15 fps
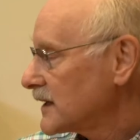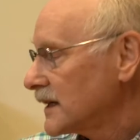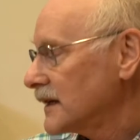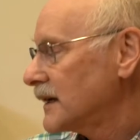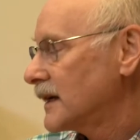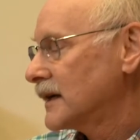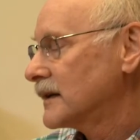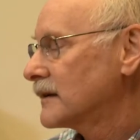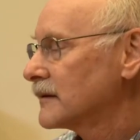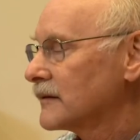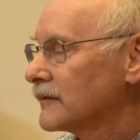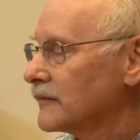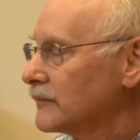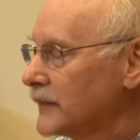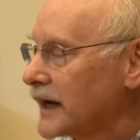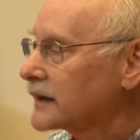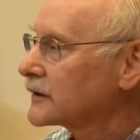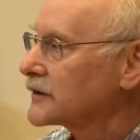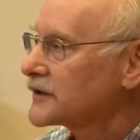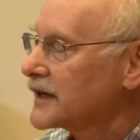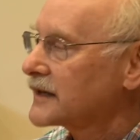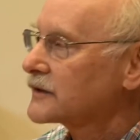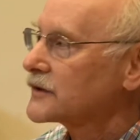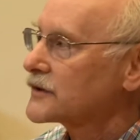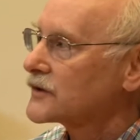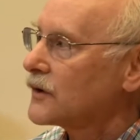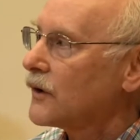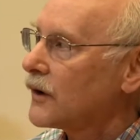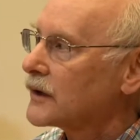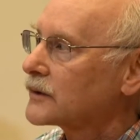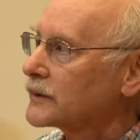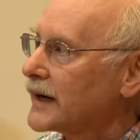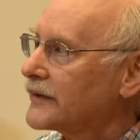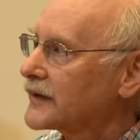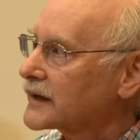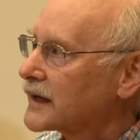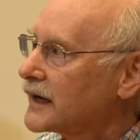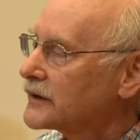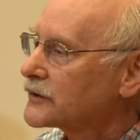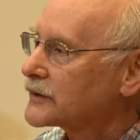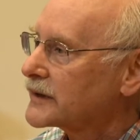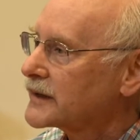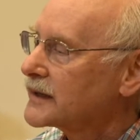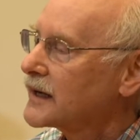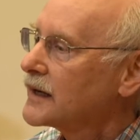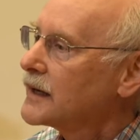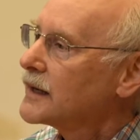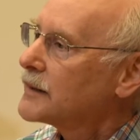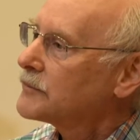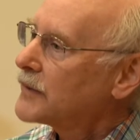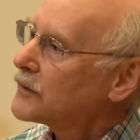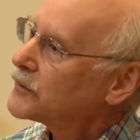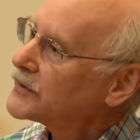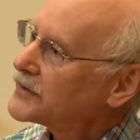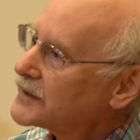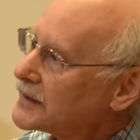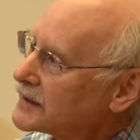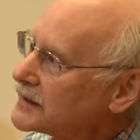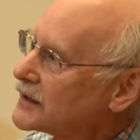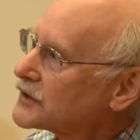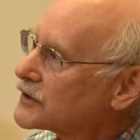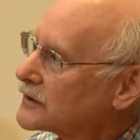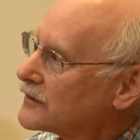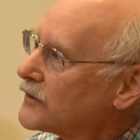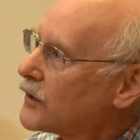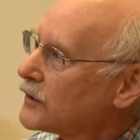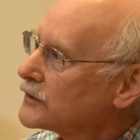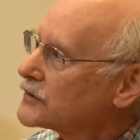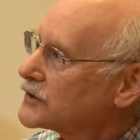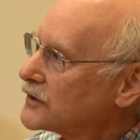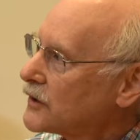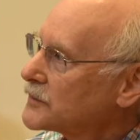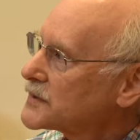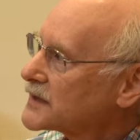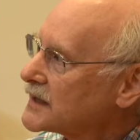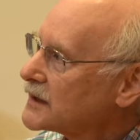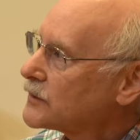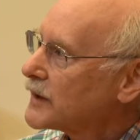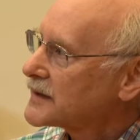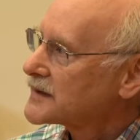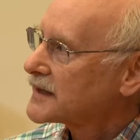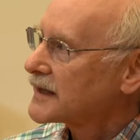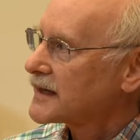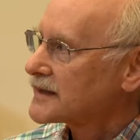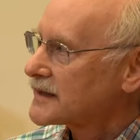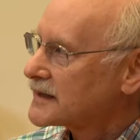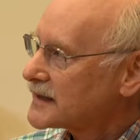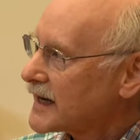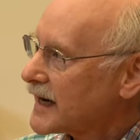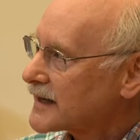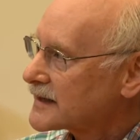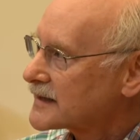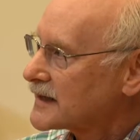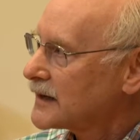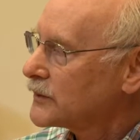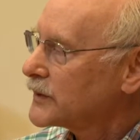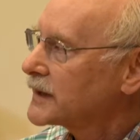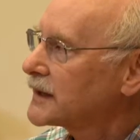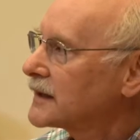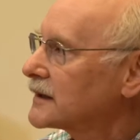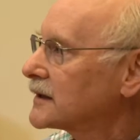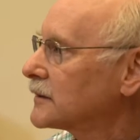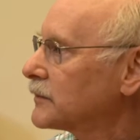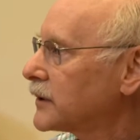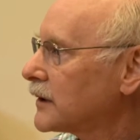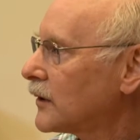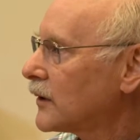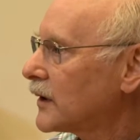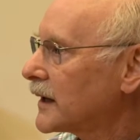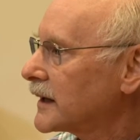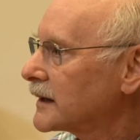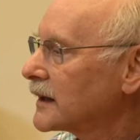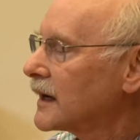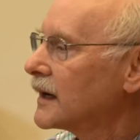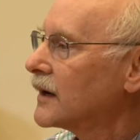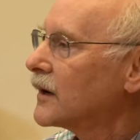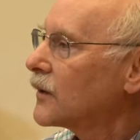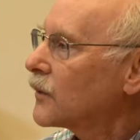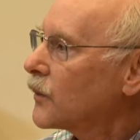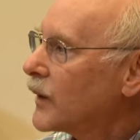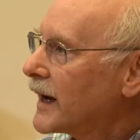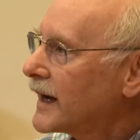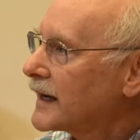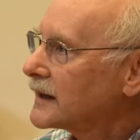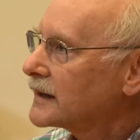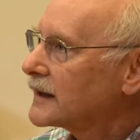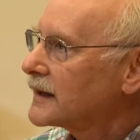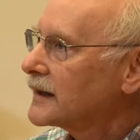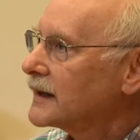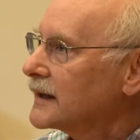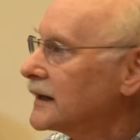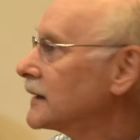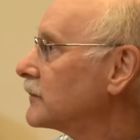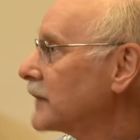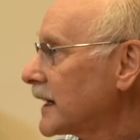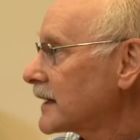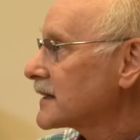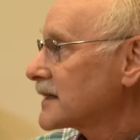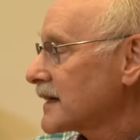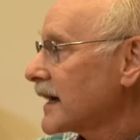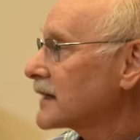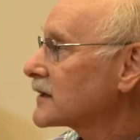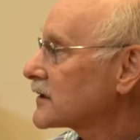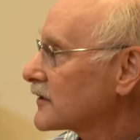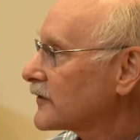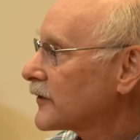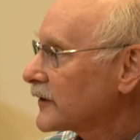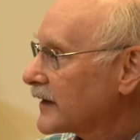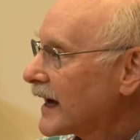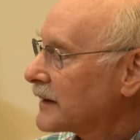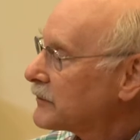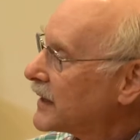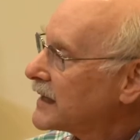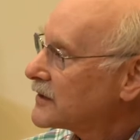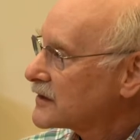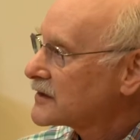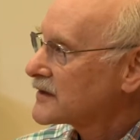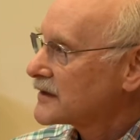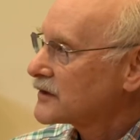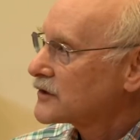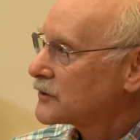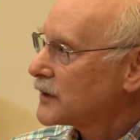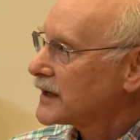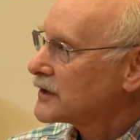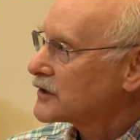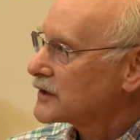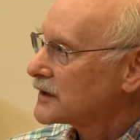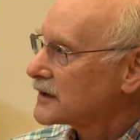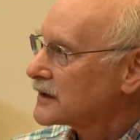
in medical centers all around the country, but with the addition of whole genome sequencing as a test that we can deploy when it makes sense for that patient's situation.